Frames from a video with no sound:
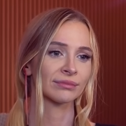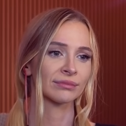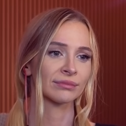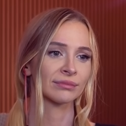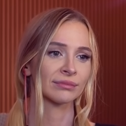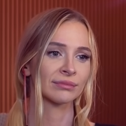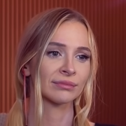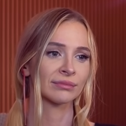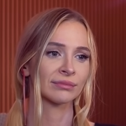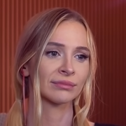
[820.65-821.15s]

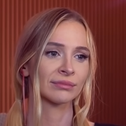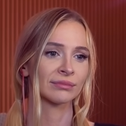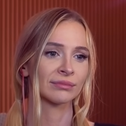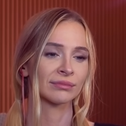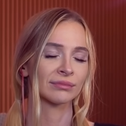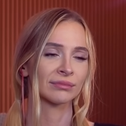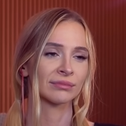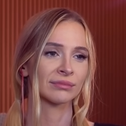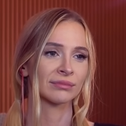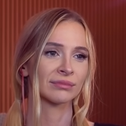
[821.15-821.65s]

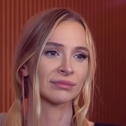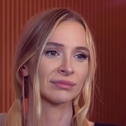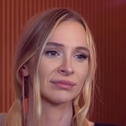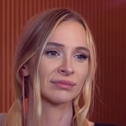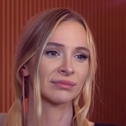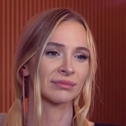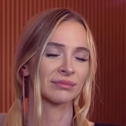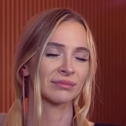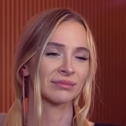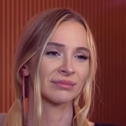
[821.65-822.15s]

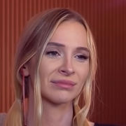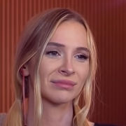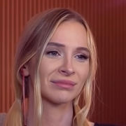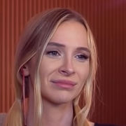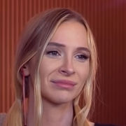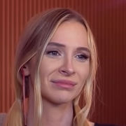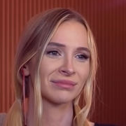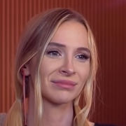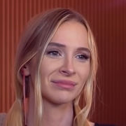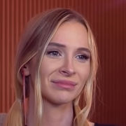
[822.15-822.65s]
[no speech]